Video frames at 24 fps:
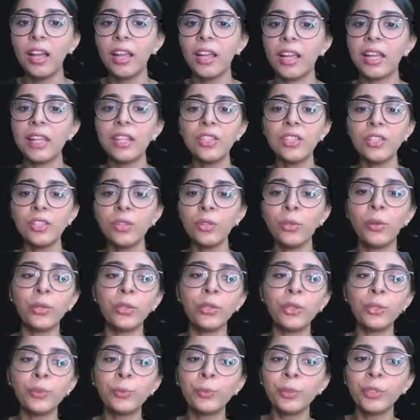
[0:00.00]
"Ain't you
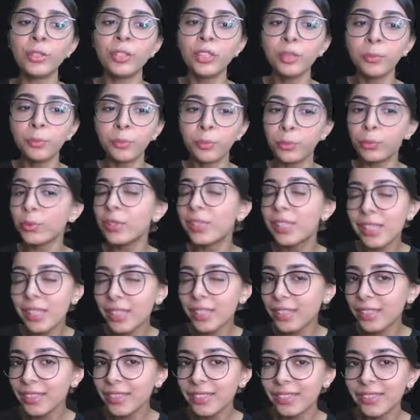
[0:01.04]
going to put the boots
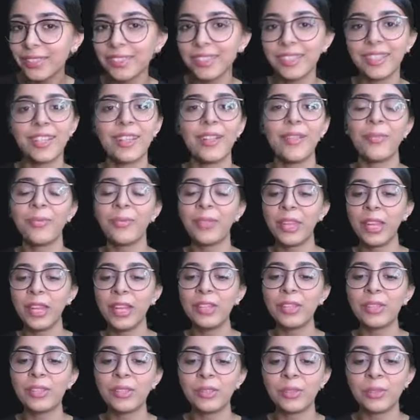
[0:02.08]
in?"
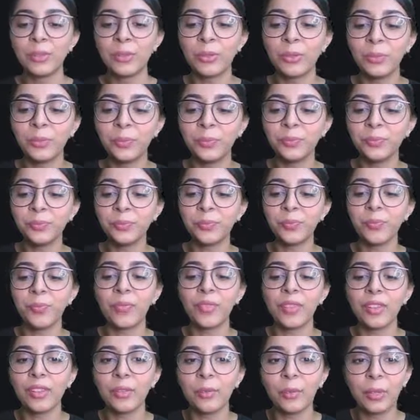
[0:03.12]
So
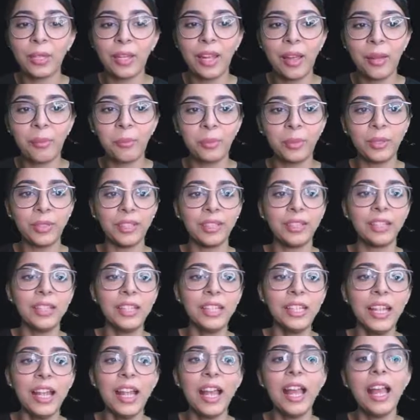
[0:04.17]
what happened
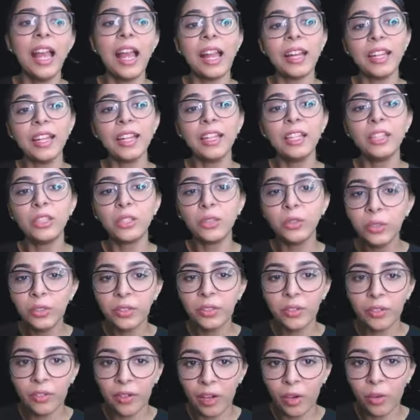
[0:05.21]
then? And I
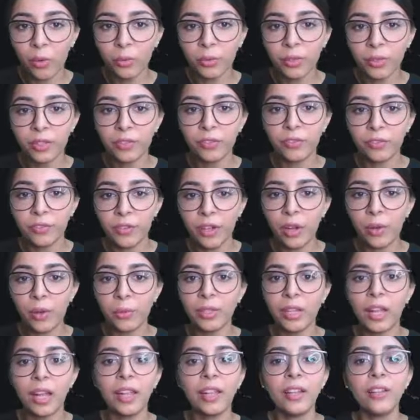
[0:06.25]
looked round and found
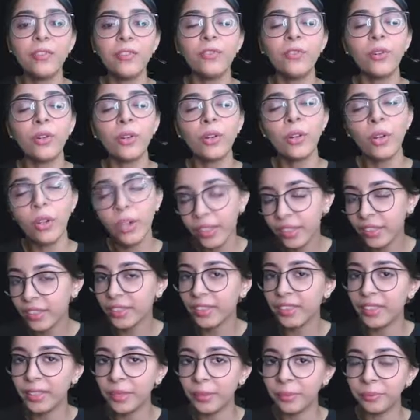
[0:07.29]
I had
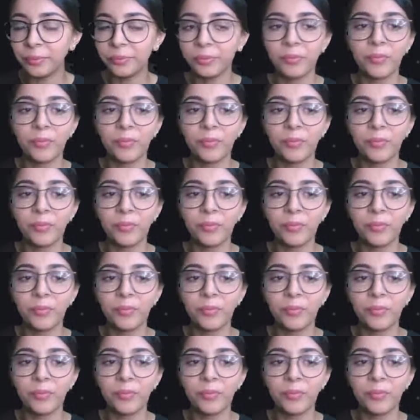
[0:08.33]
forgotten them.